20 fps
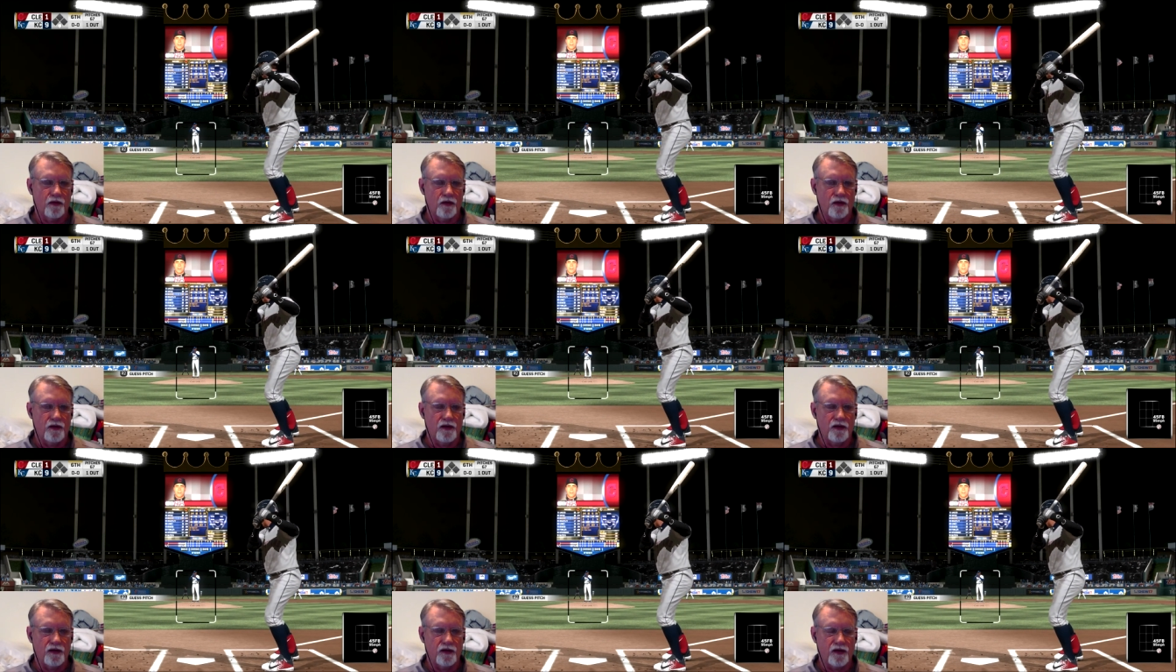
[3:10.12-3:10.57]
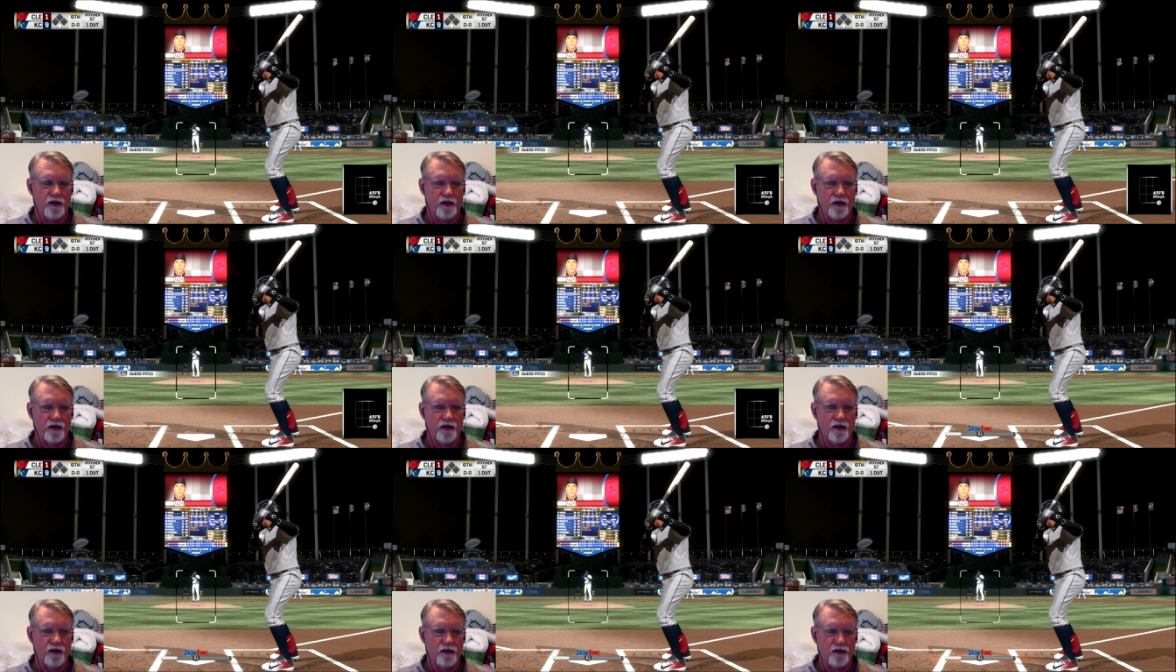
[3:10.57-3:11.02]
I need to get
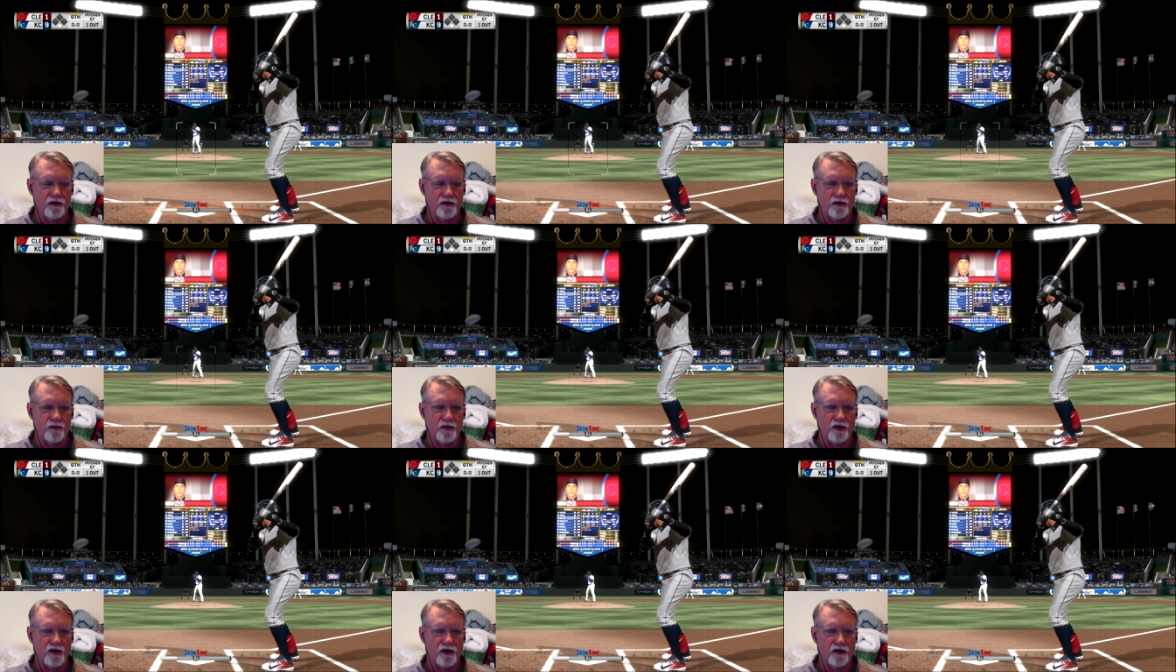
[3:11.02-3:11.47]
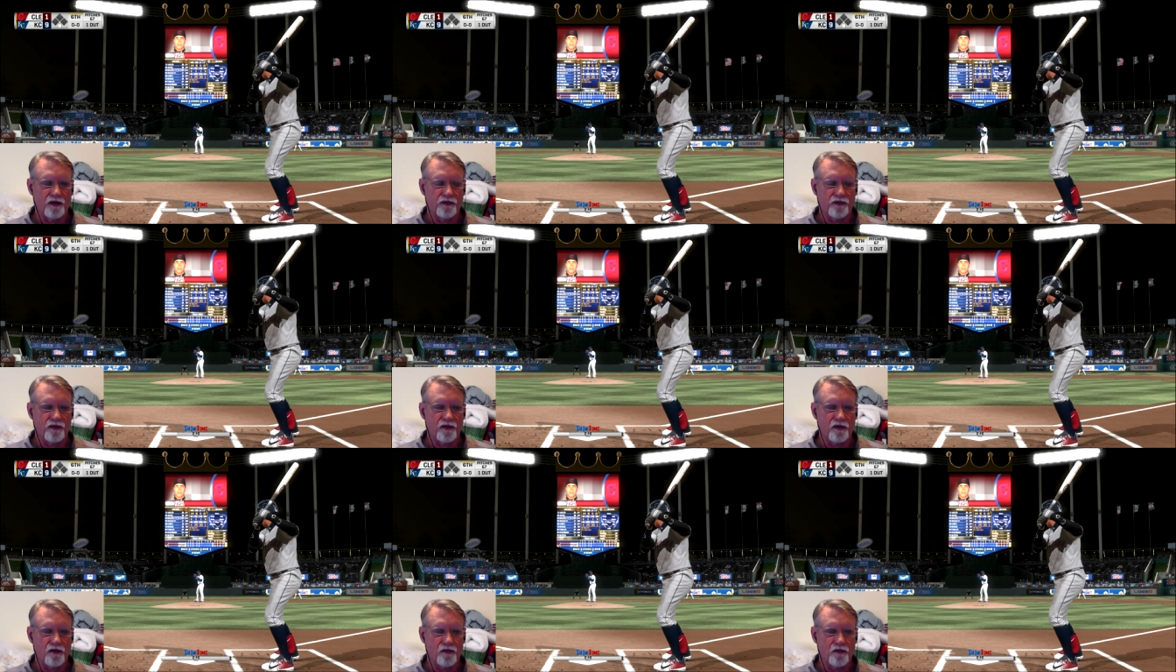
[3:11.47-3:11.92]
a hit here, man.
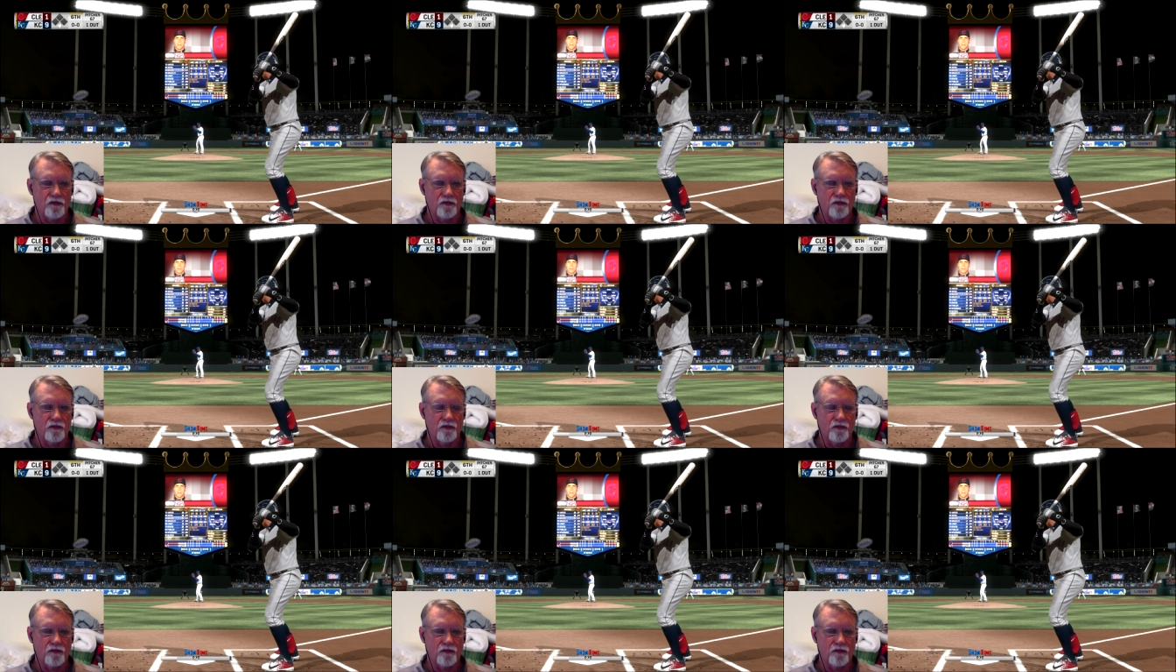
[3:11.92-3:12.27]
Let's go.